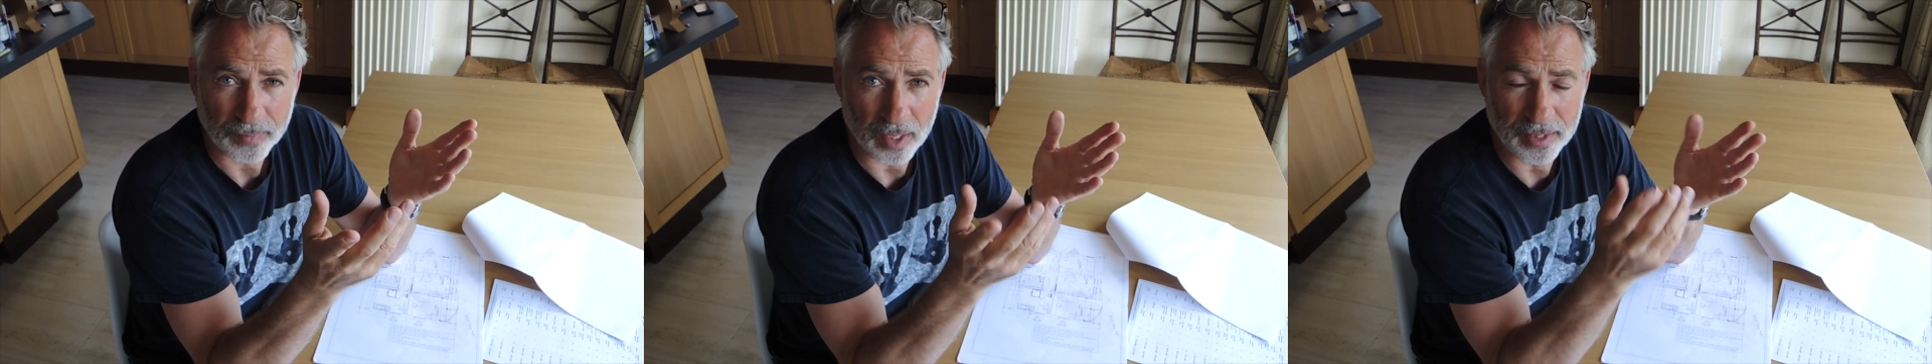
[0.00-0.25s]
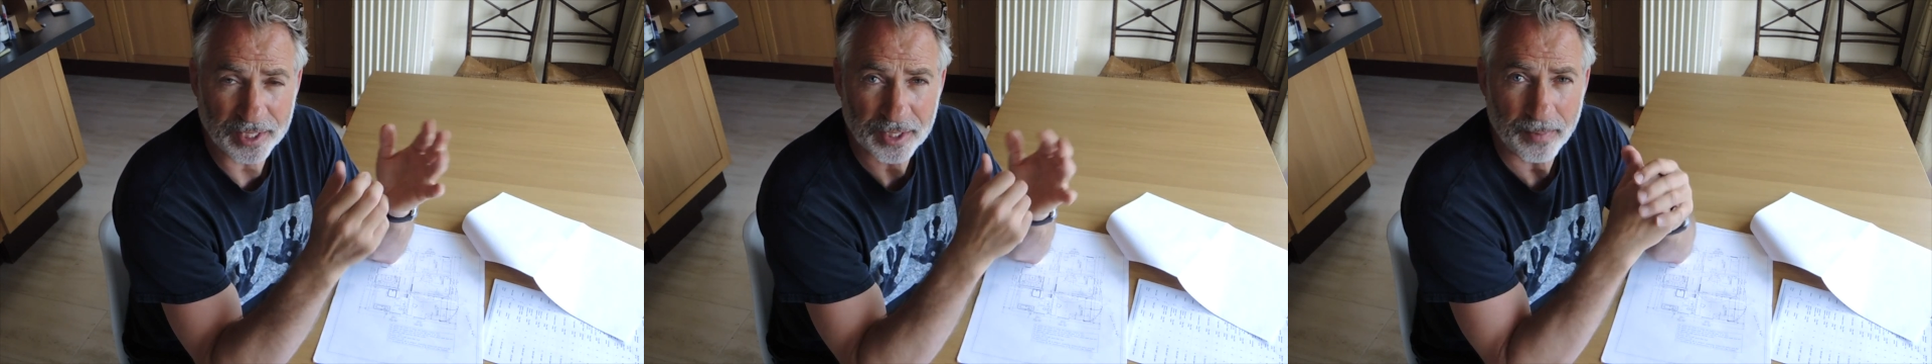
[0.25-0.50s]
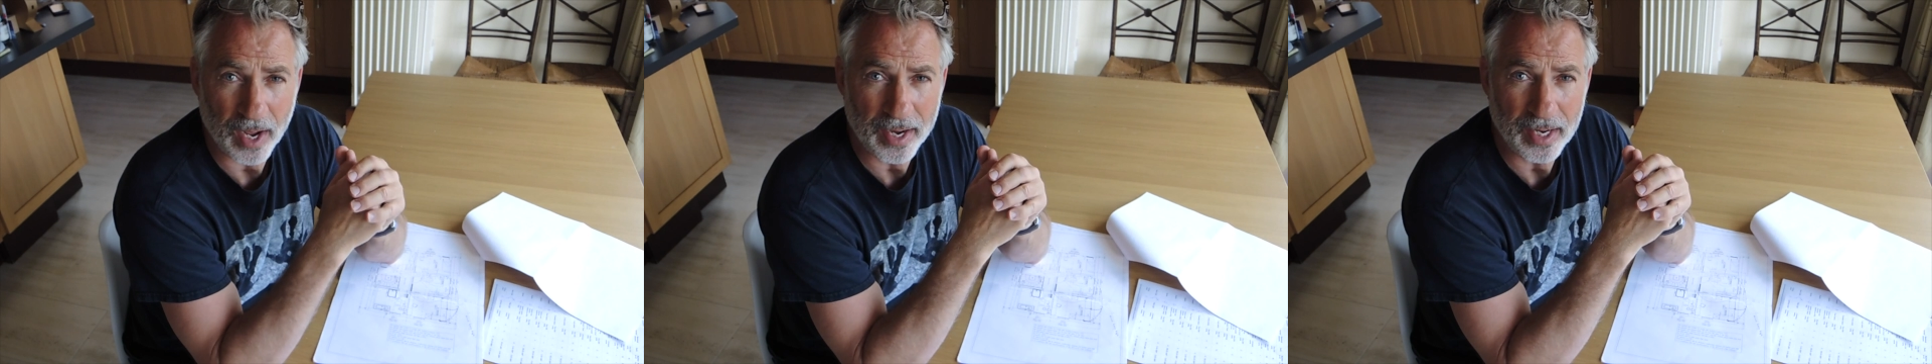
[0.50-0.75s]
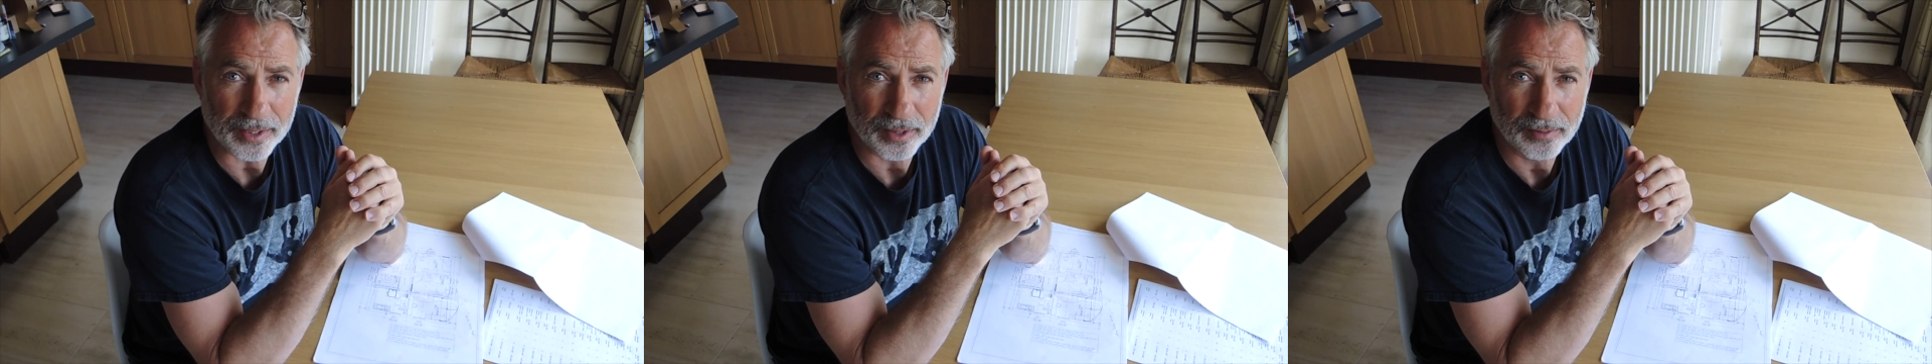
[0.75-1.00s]
And that's about
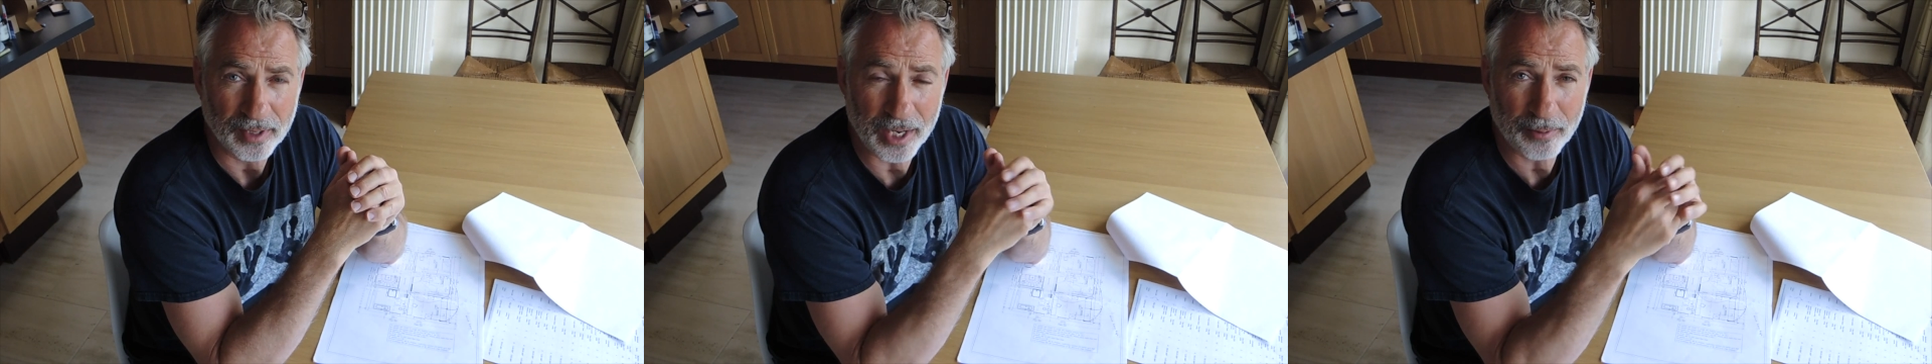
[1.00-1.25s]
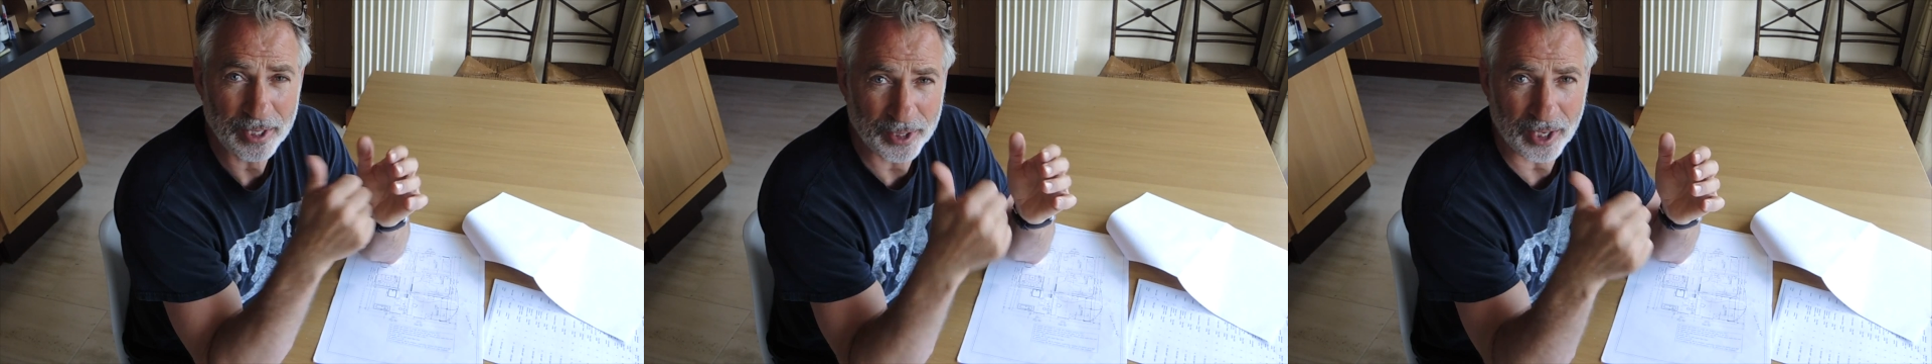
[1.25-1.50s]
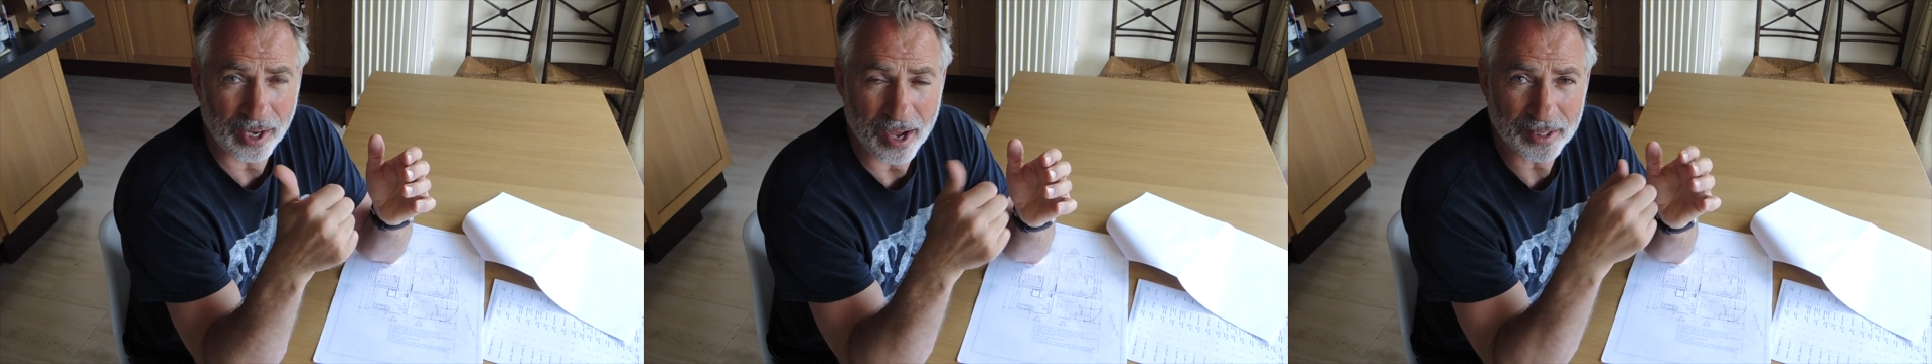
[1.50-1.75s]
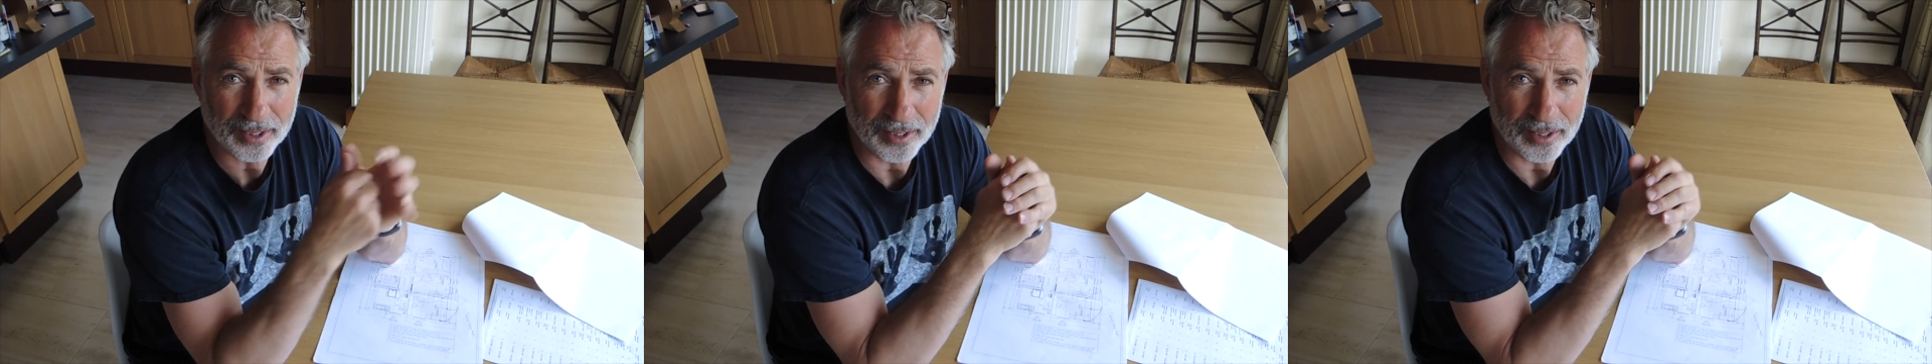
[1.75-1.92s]
it. Anyway, good luck.